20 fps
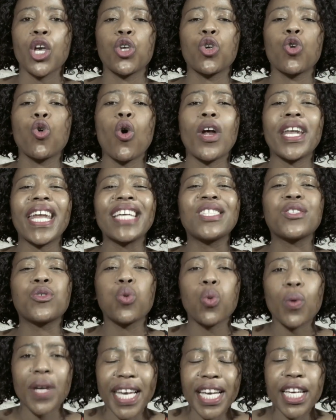You're gonna
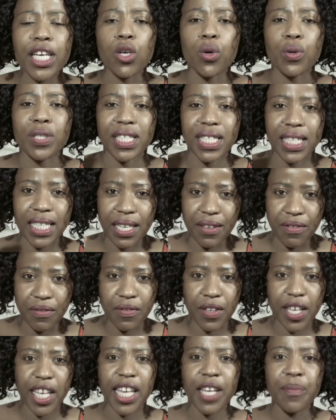tweak your
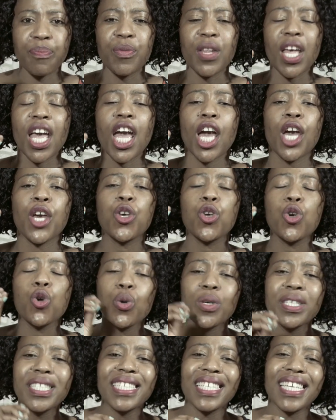CV
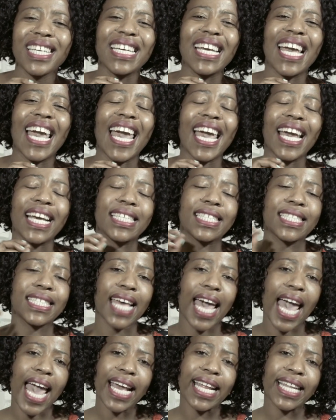using
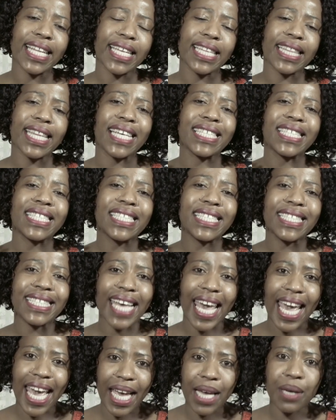exactly the
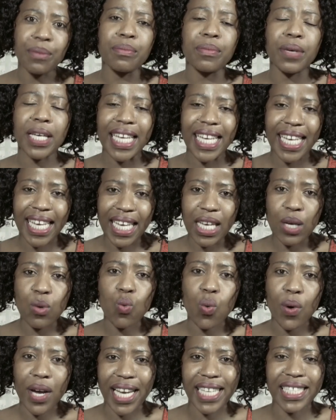same
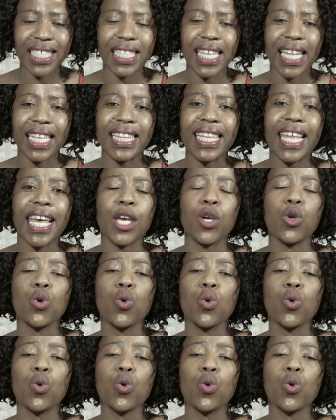keywords that they